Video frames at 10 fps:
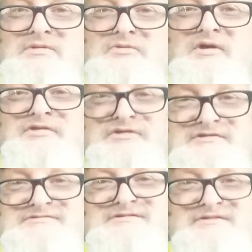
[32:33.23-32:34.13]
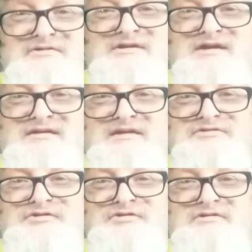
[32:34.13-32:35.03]
What? Okay, that's
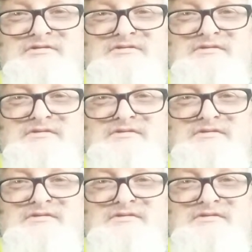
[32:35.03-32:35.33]
cool.